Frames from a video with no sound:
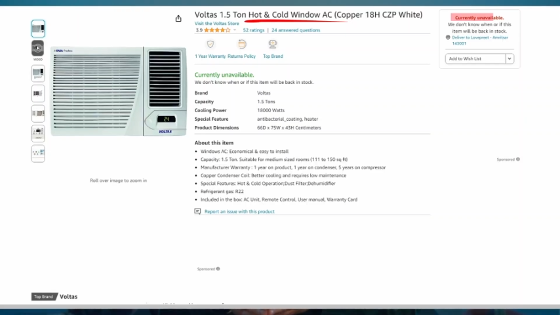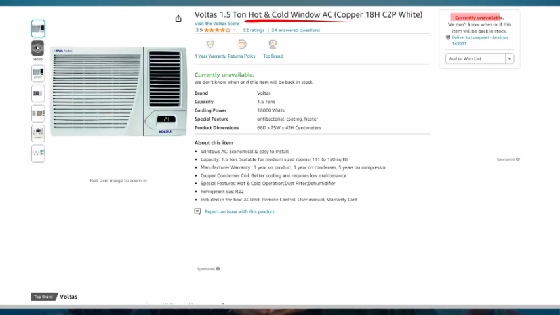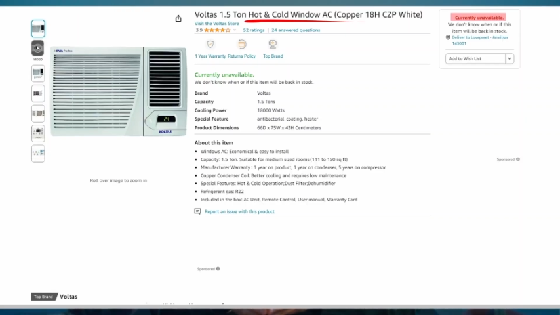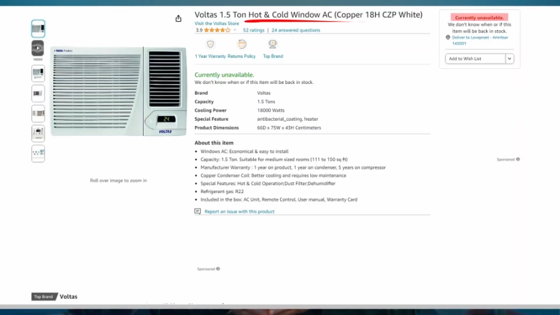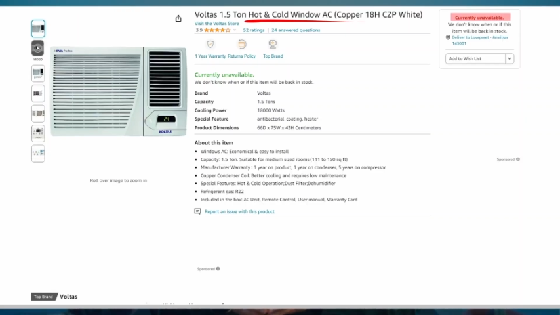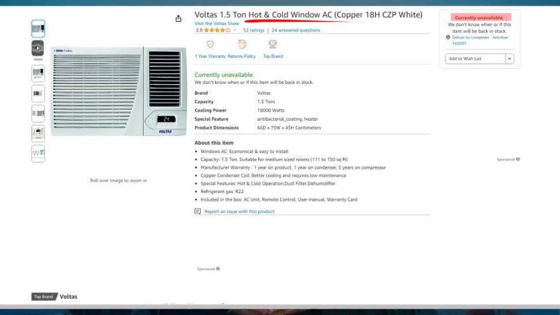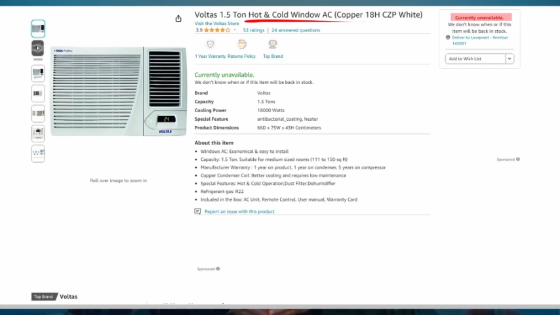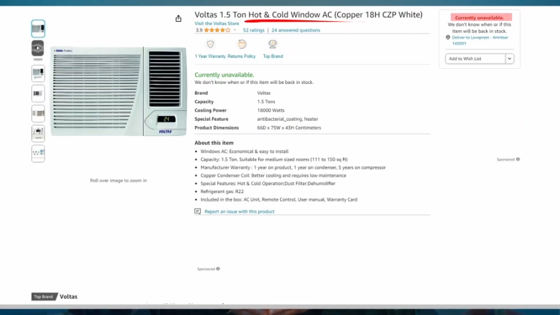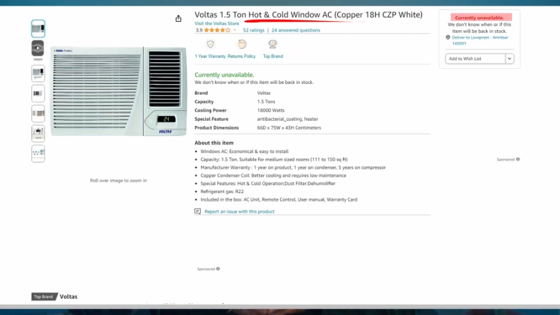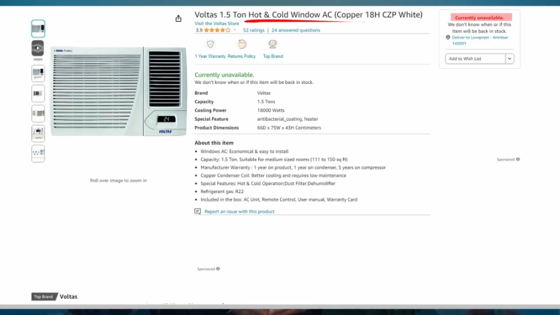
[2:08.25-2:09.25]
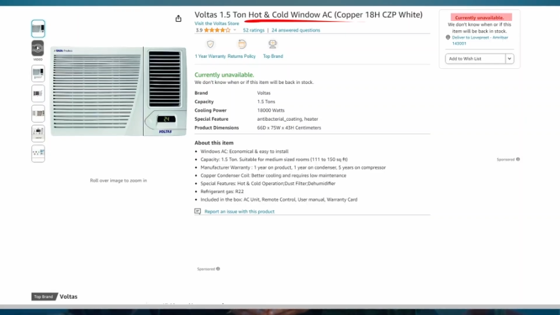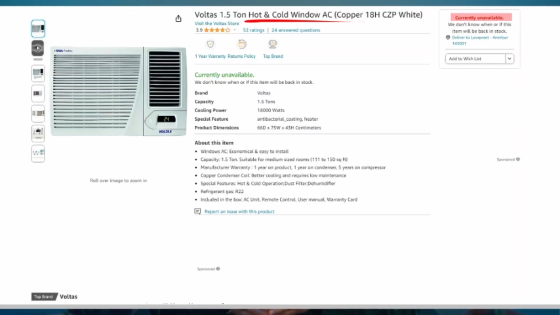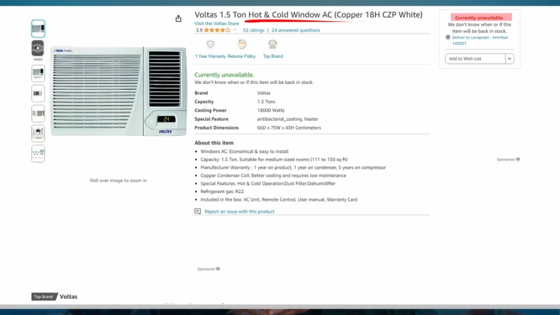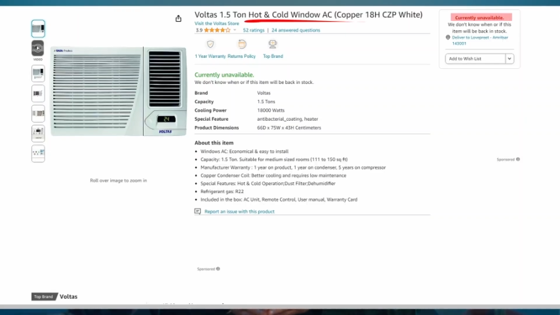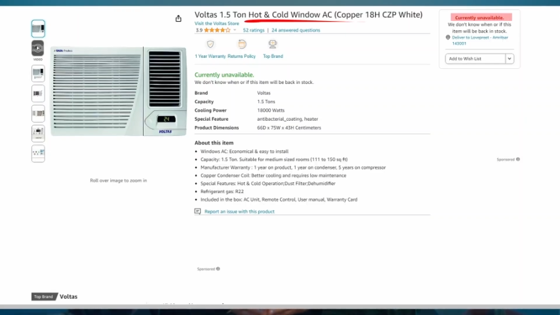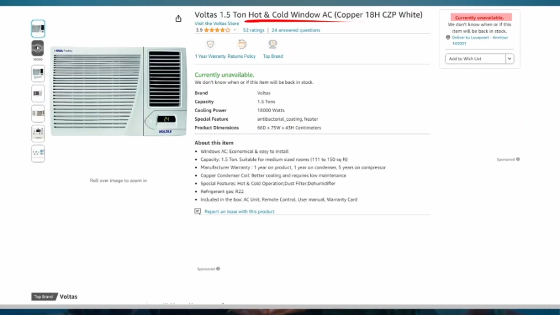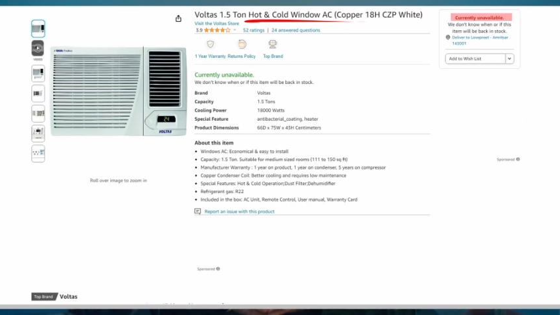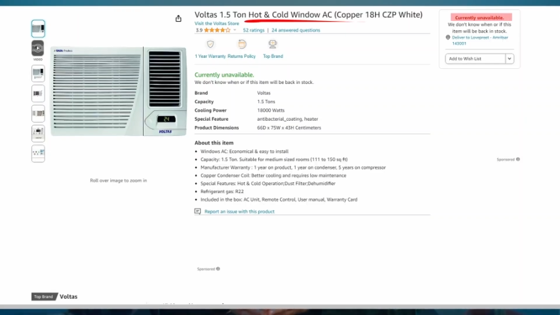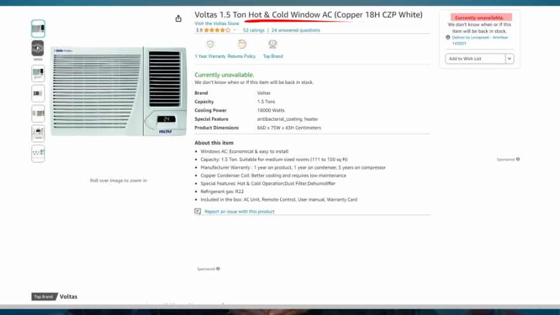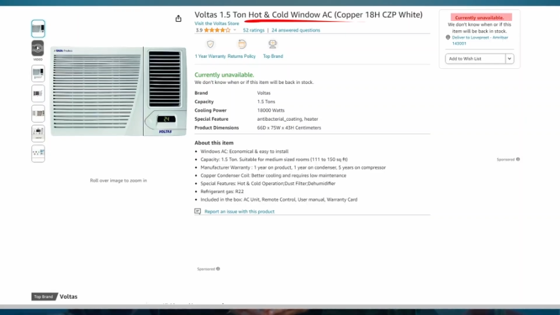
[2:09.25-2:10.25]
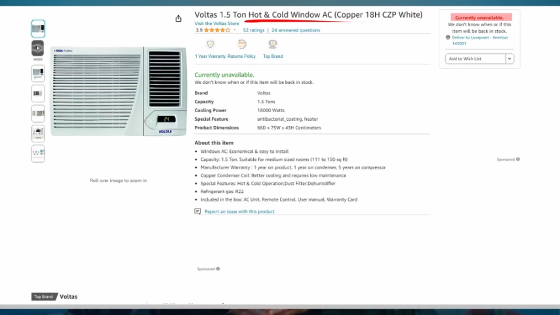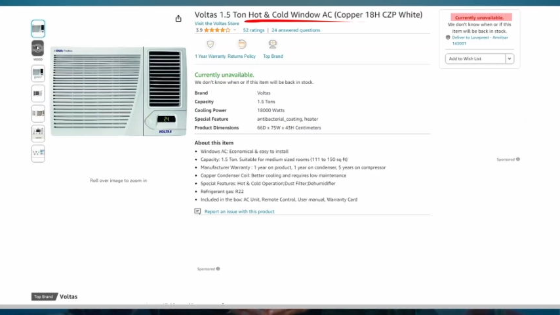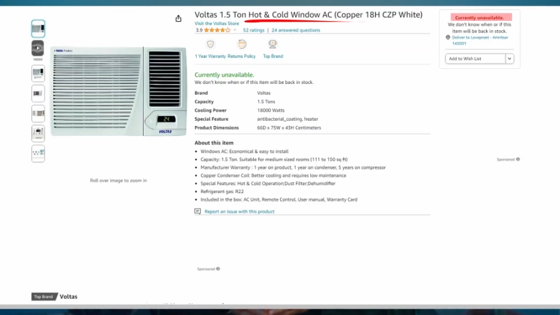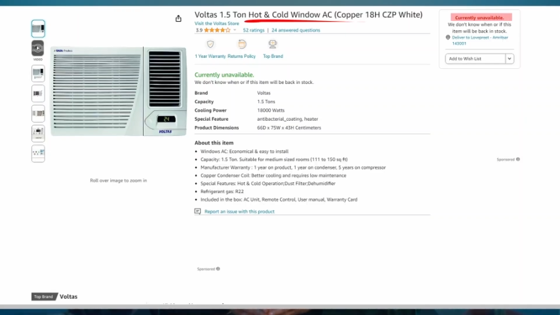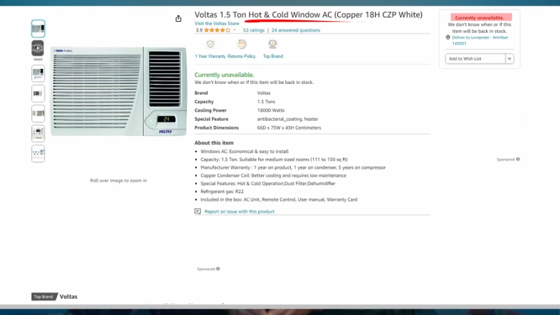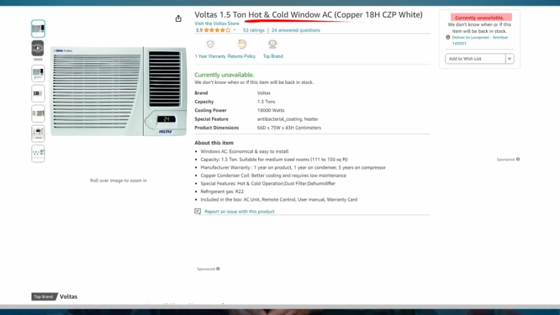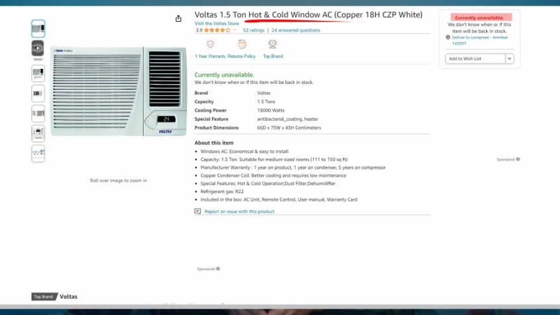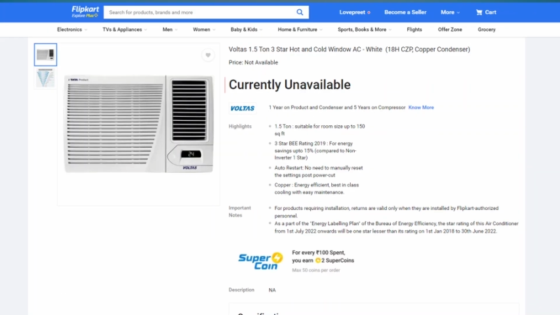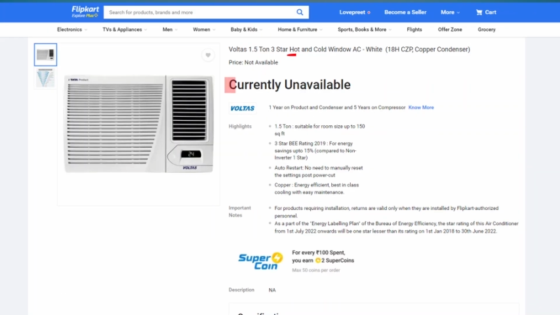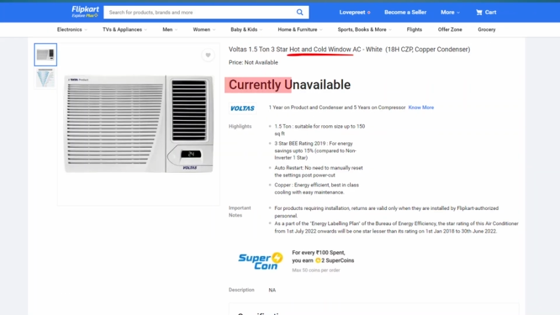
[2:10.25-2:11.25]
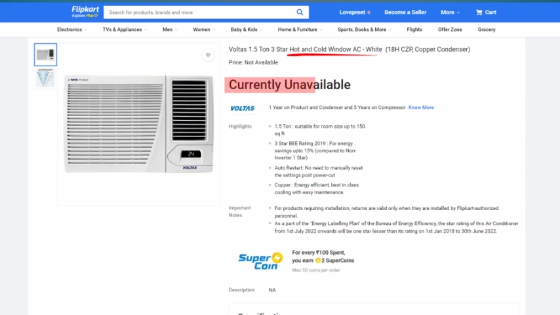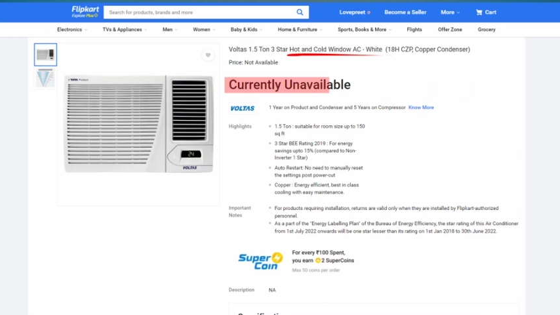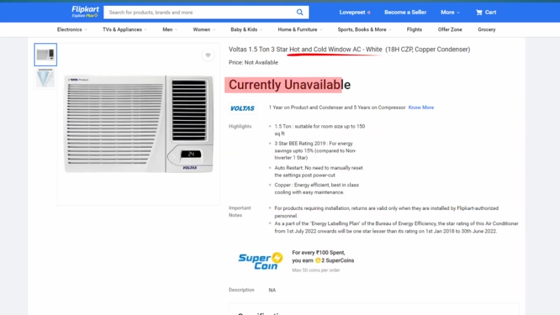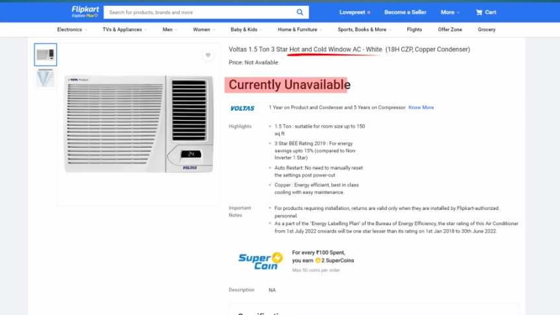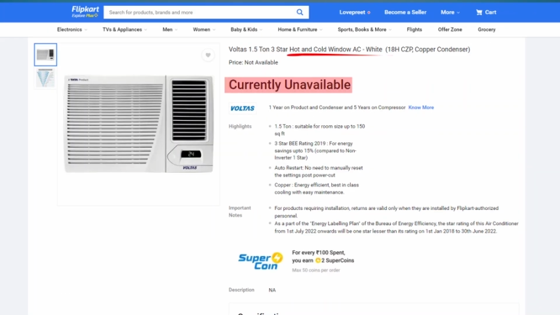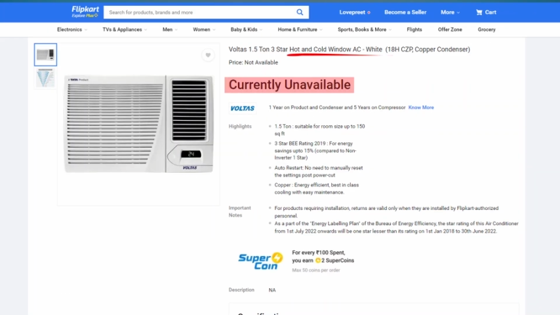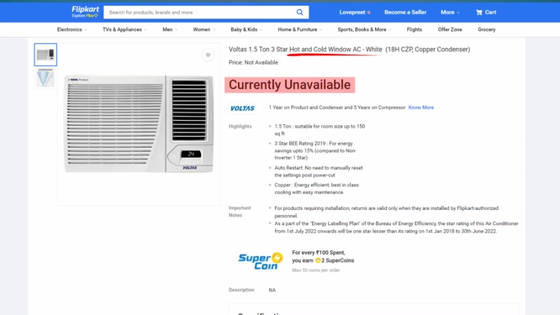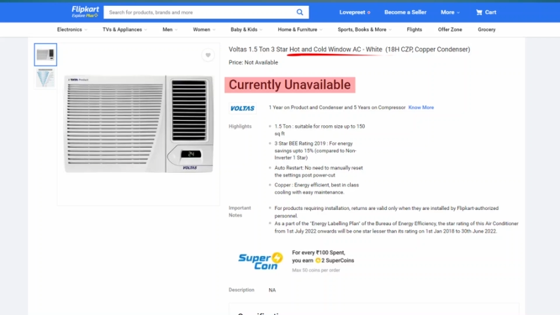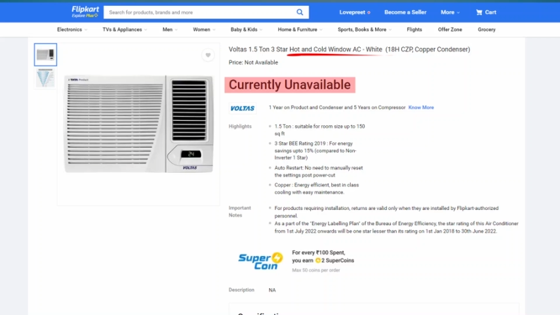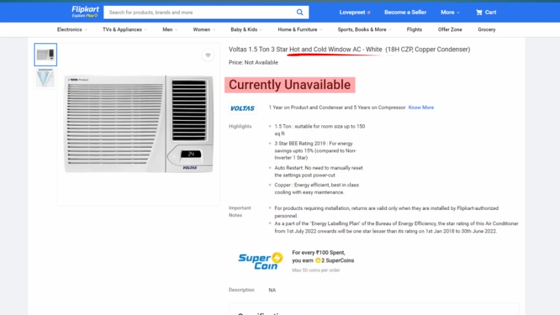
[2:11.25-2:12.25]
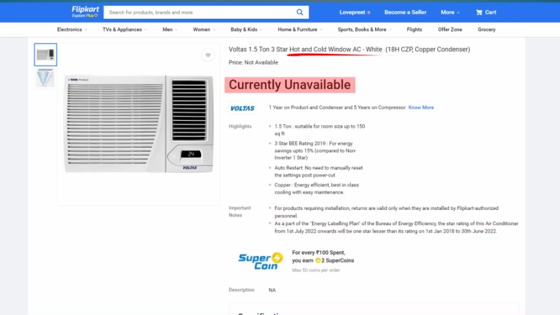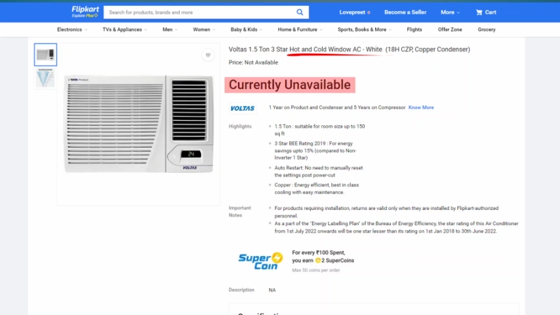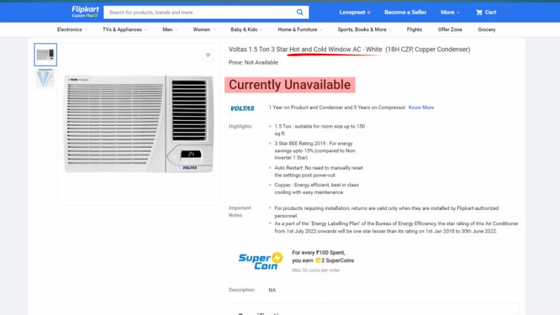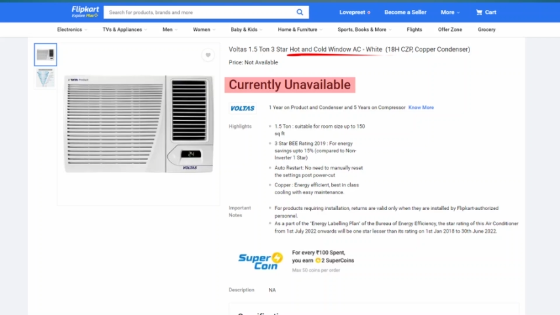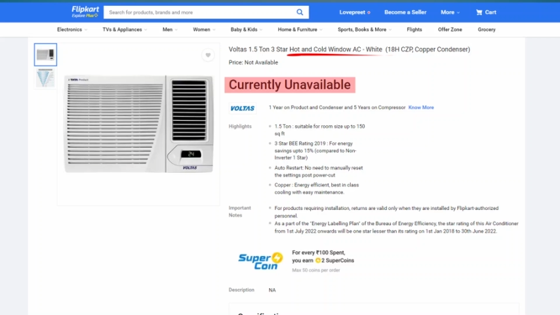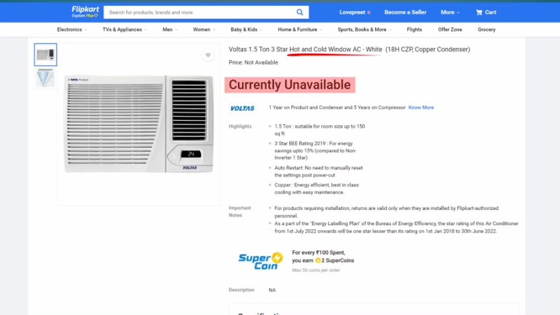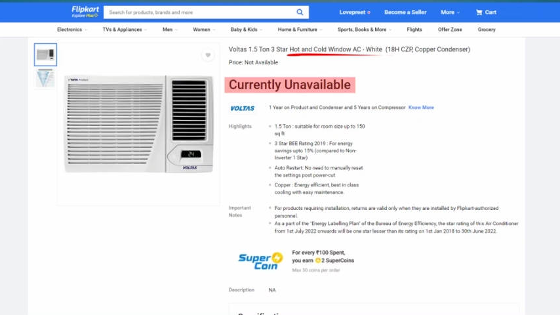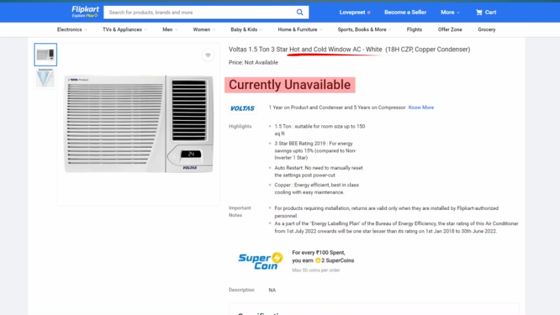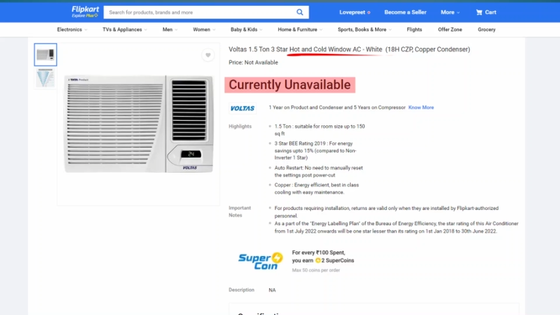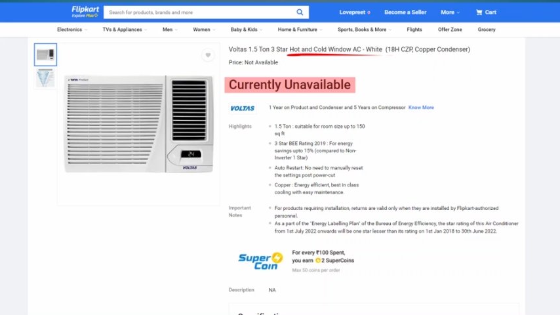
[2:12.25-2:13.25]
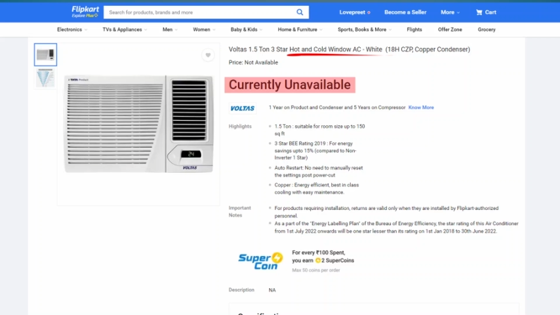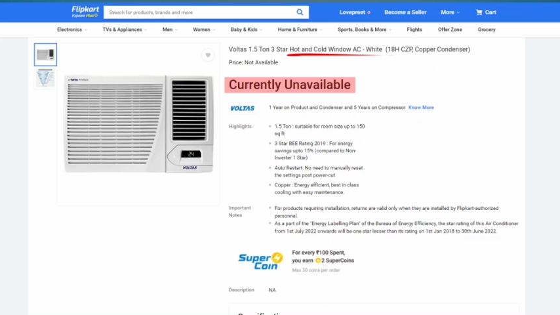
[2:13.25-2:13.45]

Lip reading: No face is visible, so there are no lips to read.